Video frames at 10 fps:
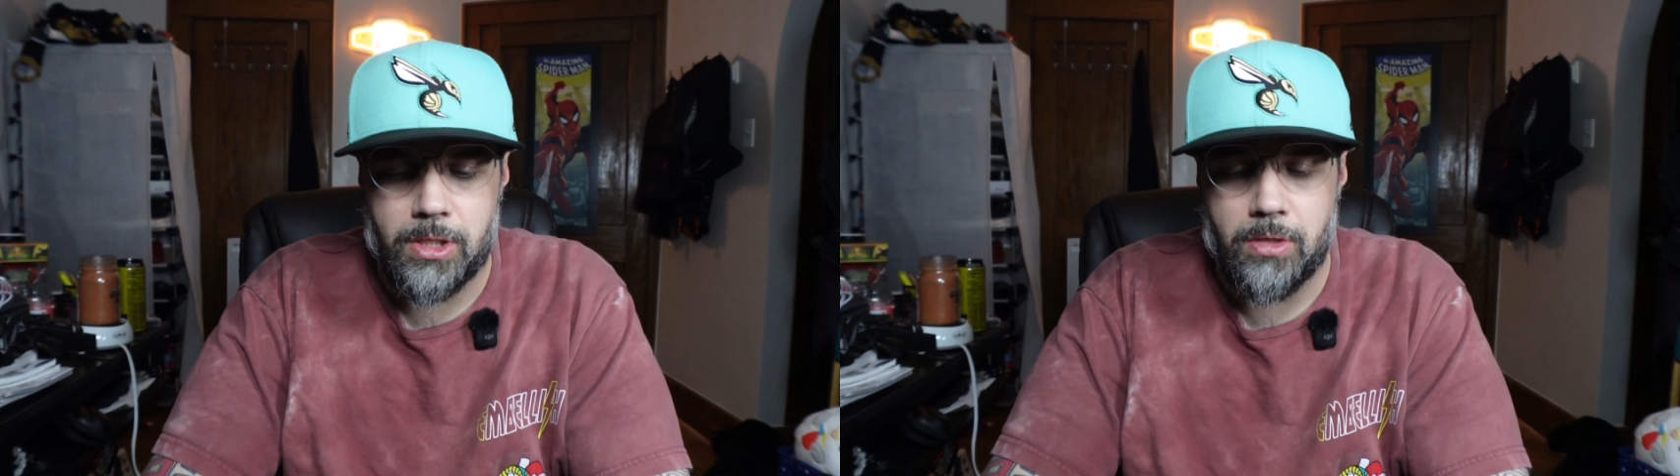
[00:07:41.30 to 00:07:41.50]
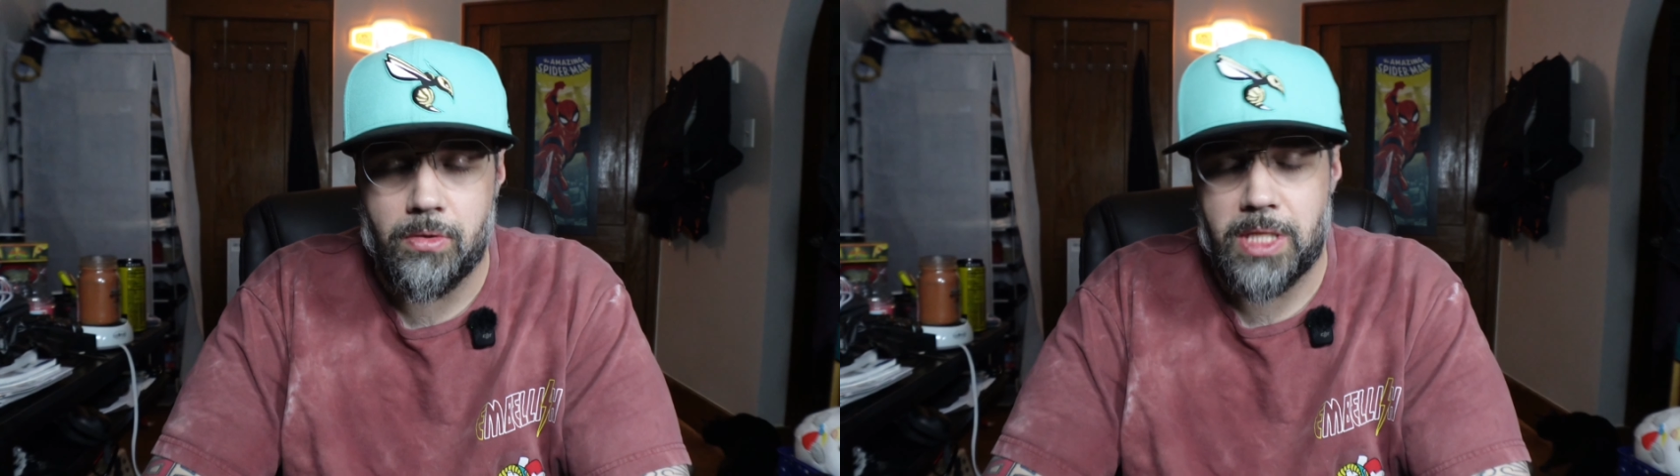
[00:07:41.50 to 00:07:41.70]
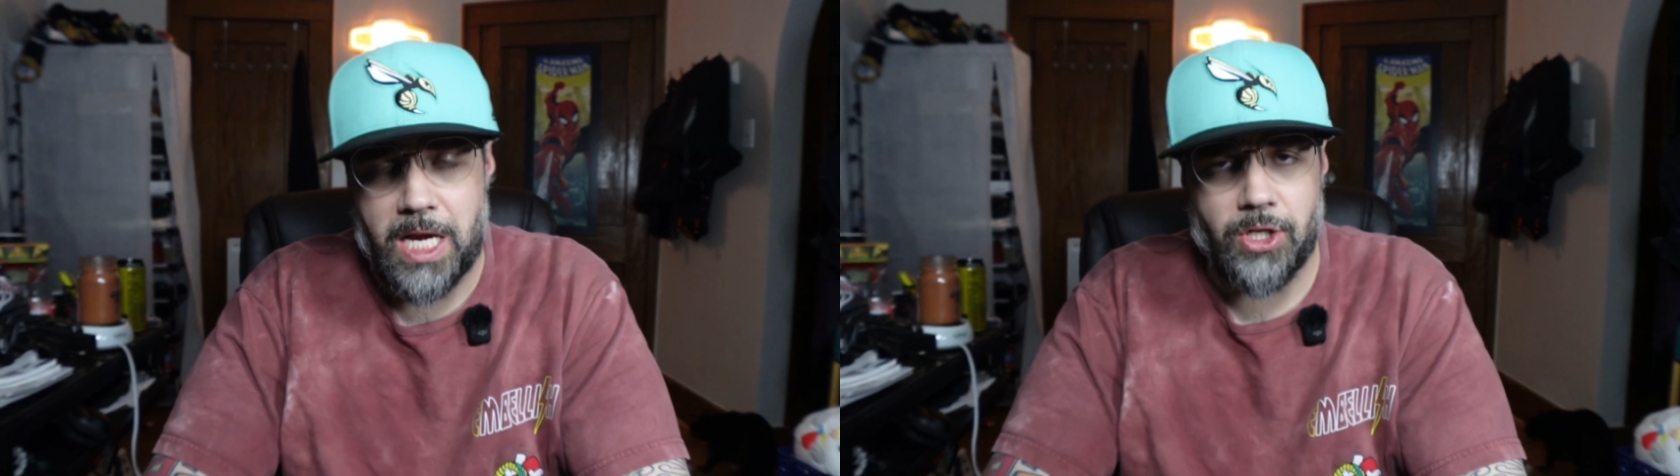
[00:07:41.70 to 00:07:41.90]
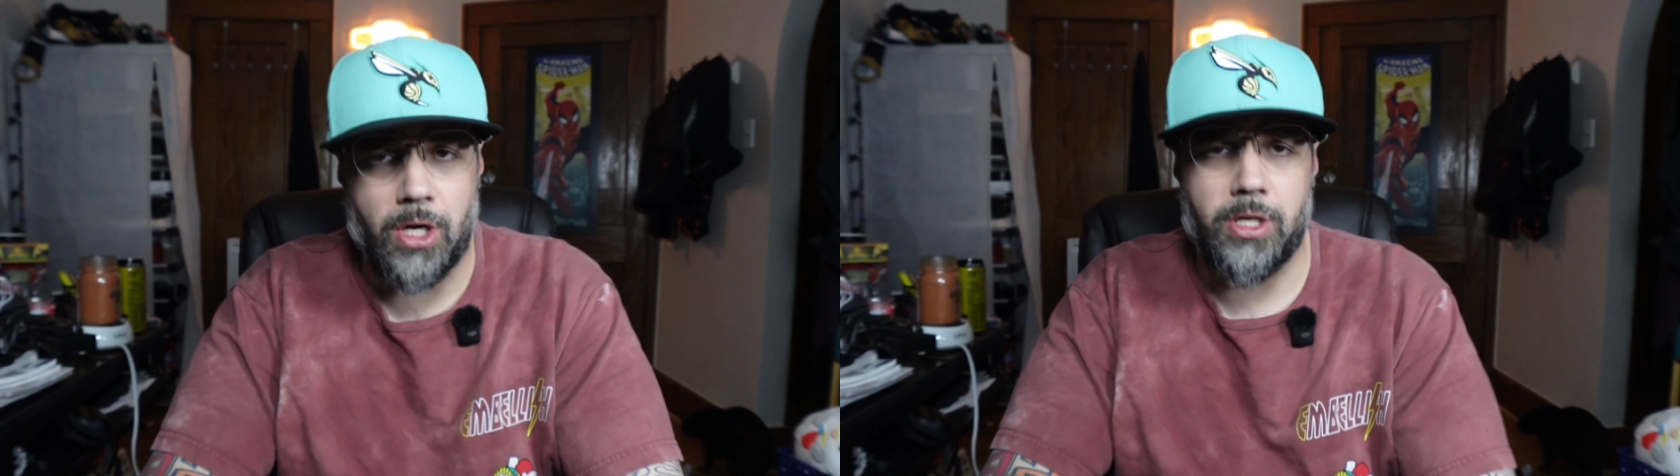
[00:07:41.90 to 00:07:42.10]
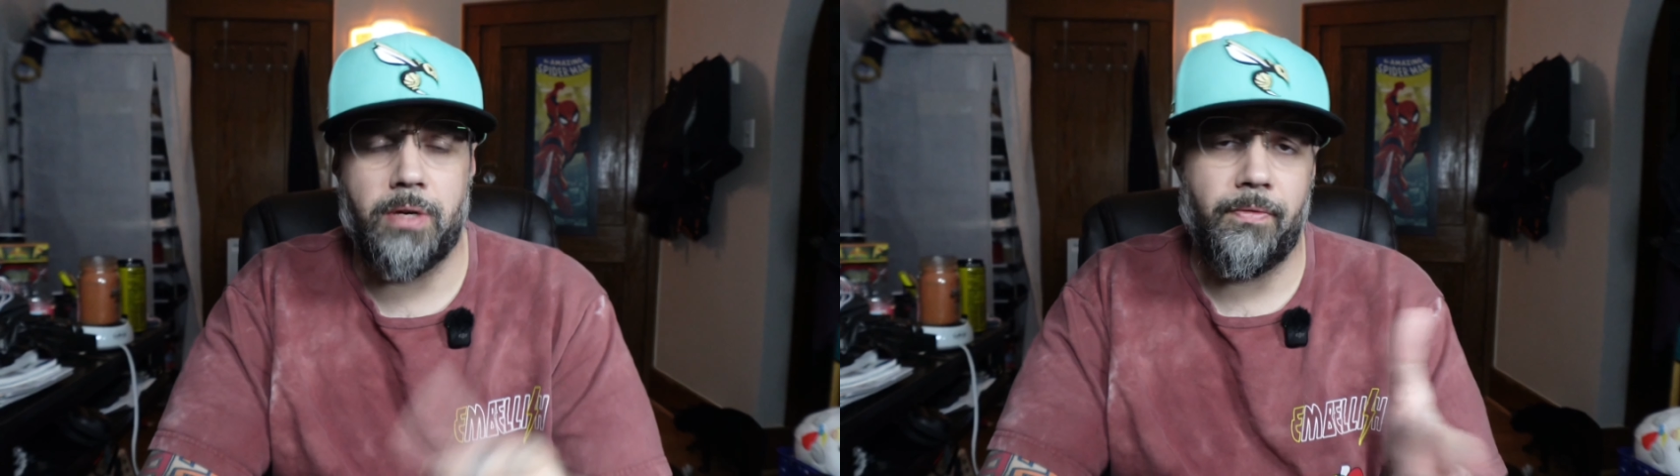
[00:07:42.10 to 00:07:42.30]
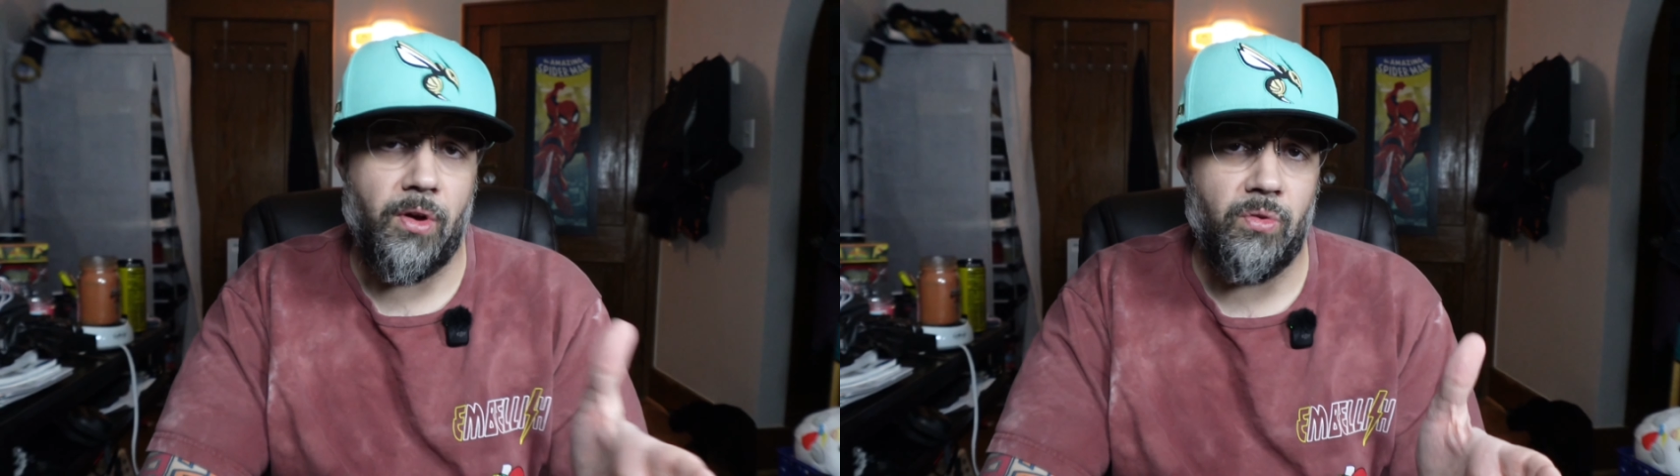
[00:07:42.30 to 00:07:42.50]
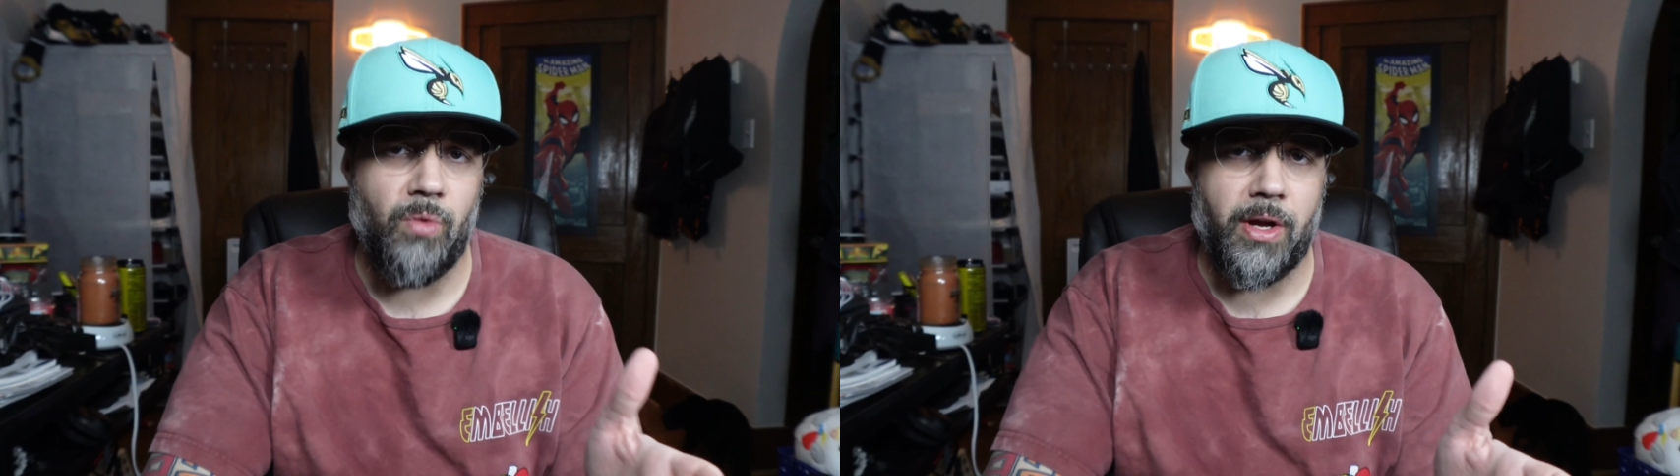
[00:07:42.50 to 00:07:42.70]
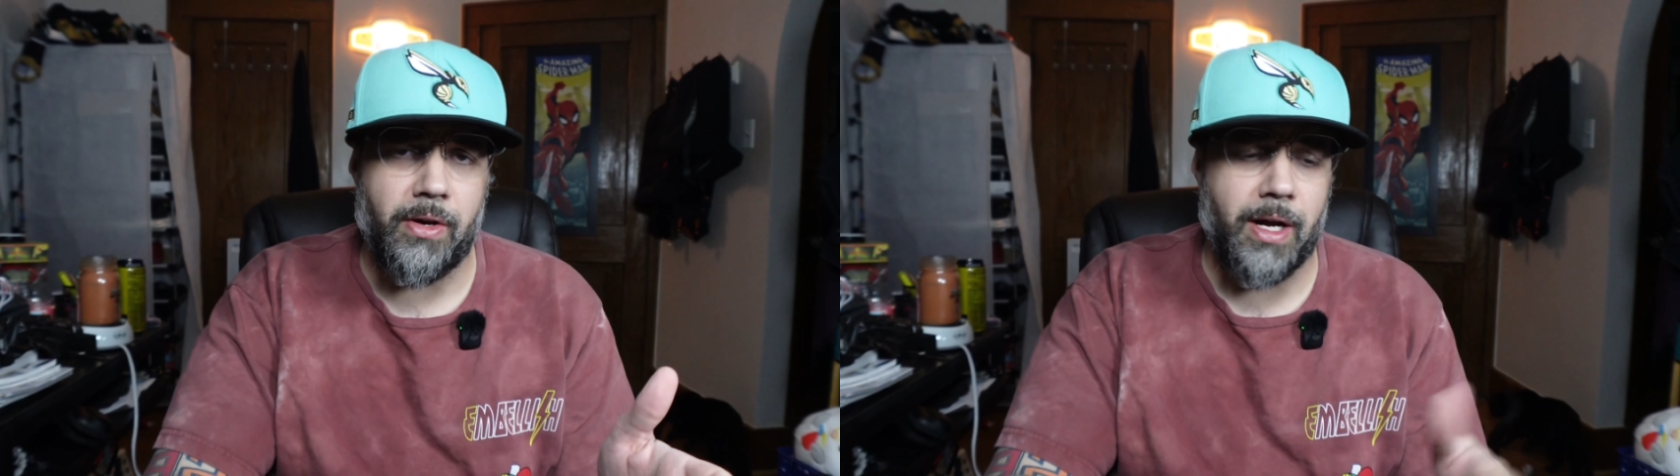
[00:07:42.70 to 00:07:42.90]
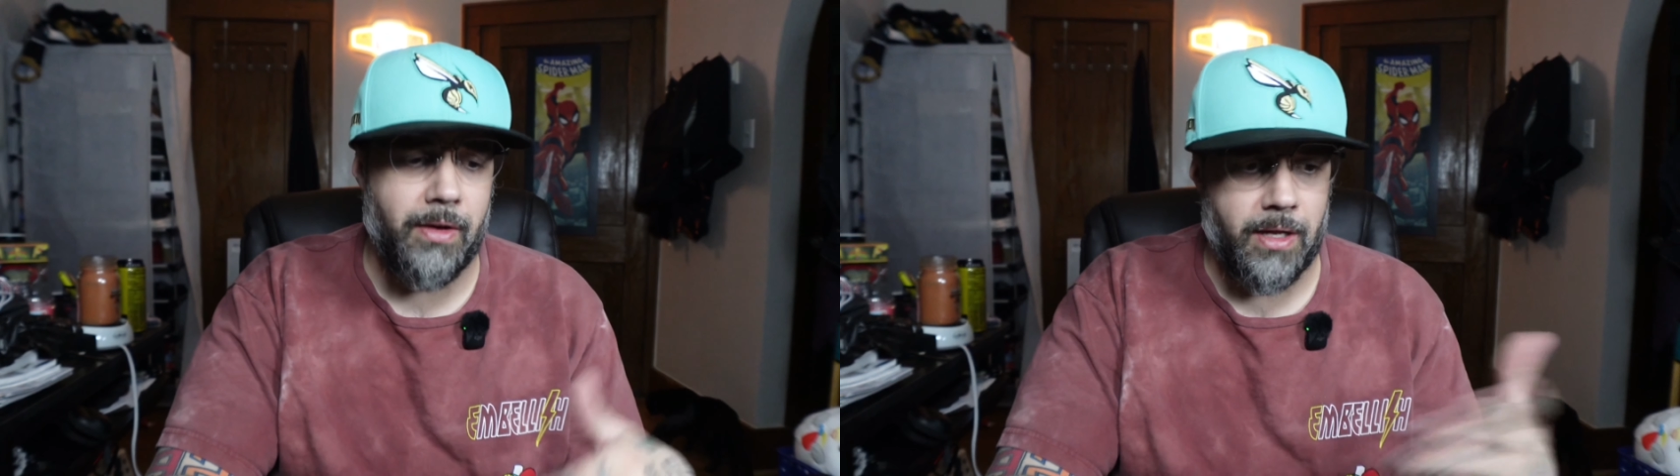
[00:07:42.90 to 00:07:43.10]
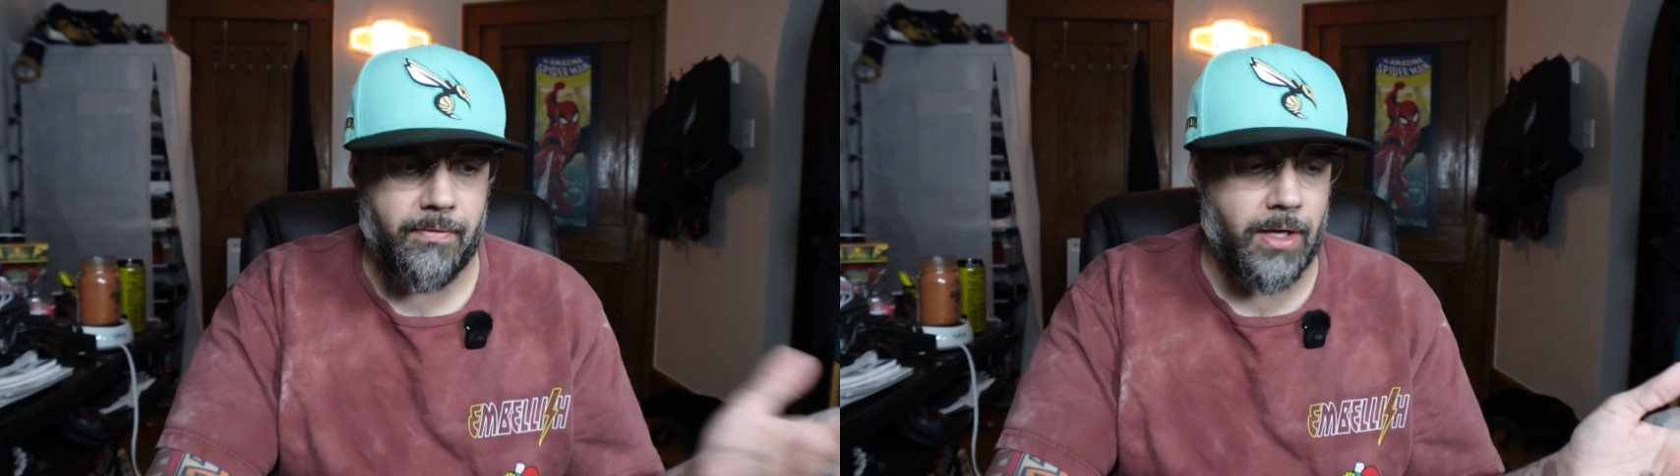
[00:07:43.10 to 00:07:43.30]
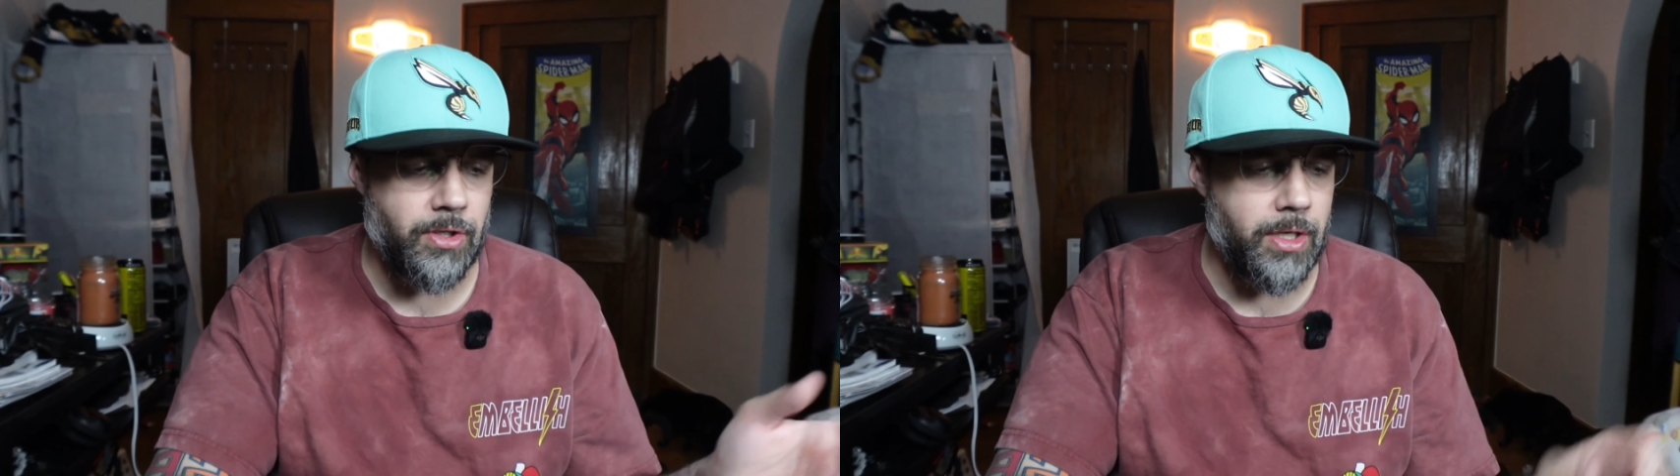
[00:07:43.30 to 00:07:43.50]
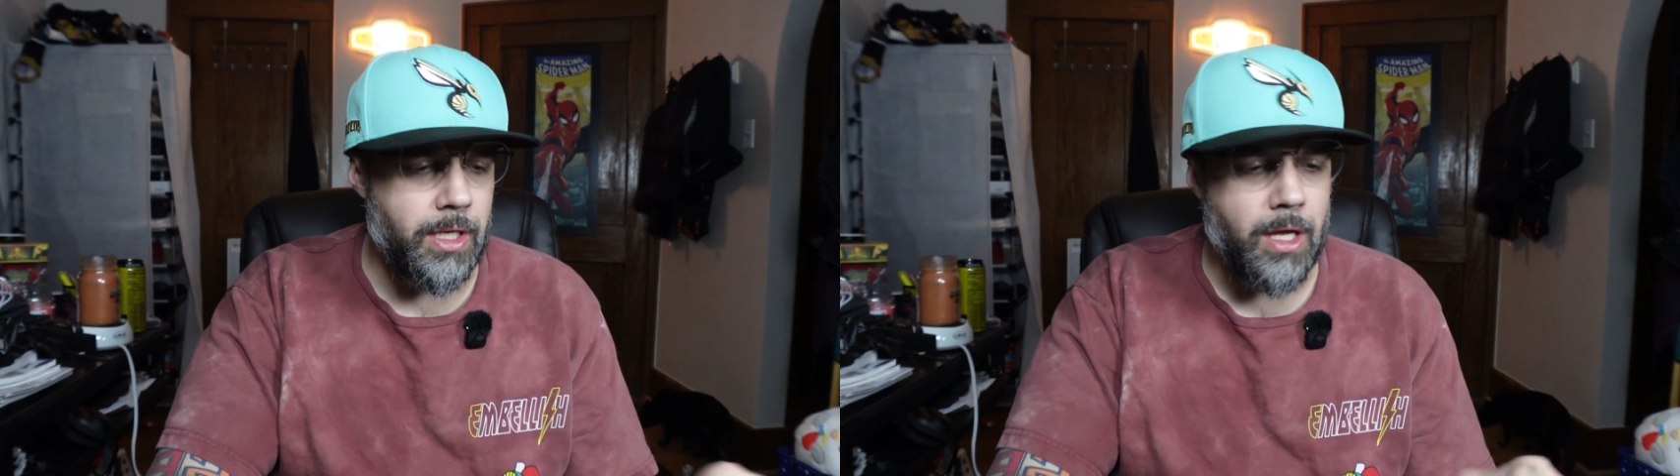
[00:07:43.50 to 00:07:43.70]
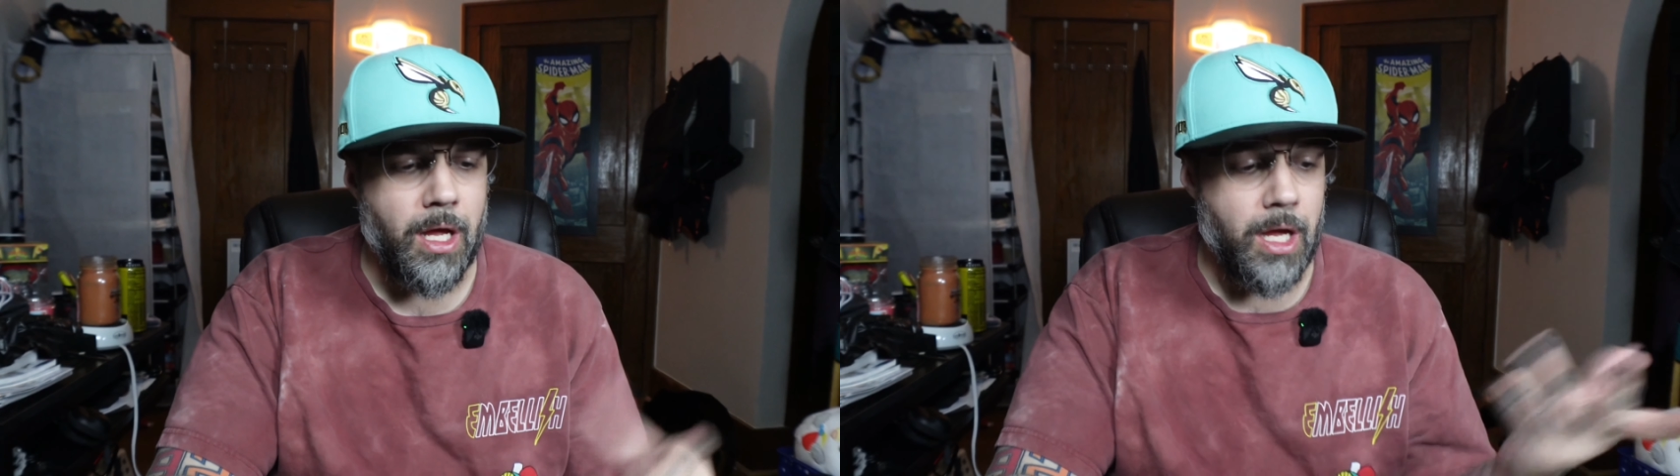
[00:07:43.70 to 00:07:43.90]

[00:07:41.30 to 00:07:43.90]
to, say, charge your phone while you're out adventuring,